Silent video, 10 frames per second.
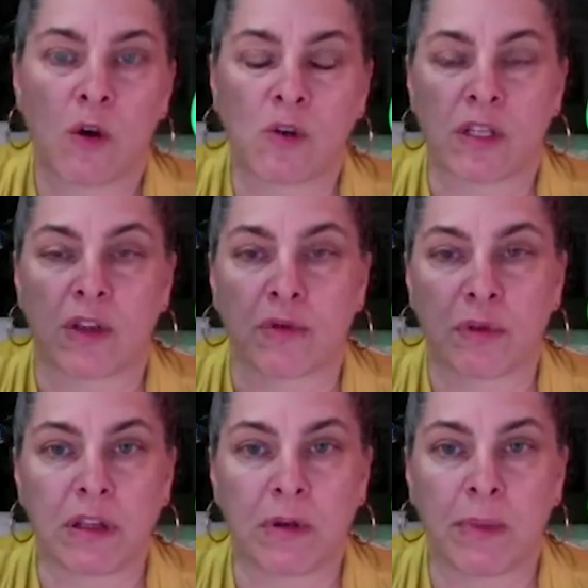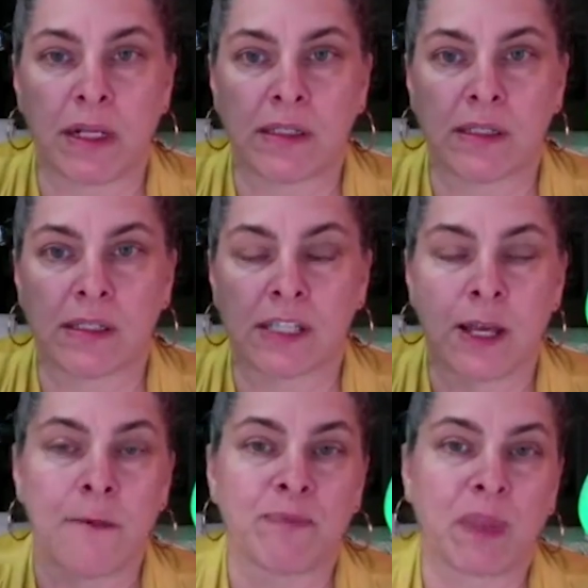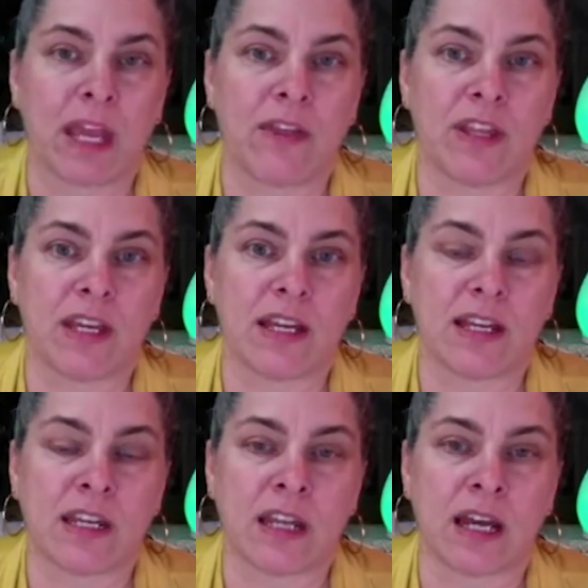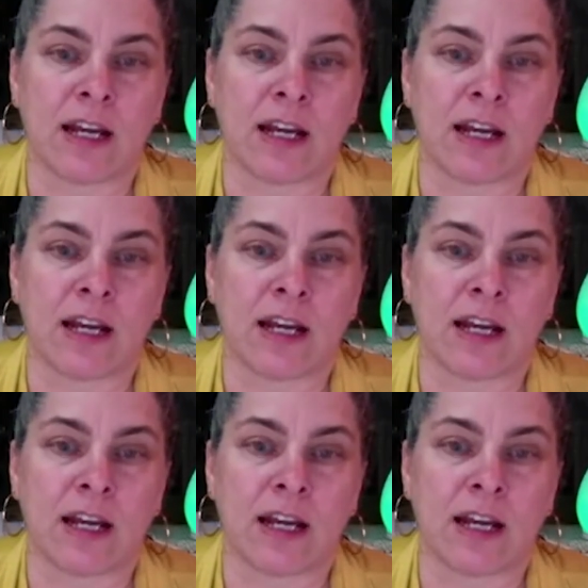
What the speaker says: go to the 3 little buttons, and then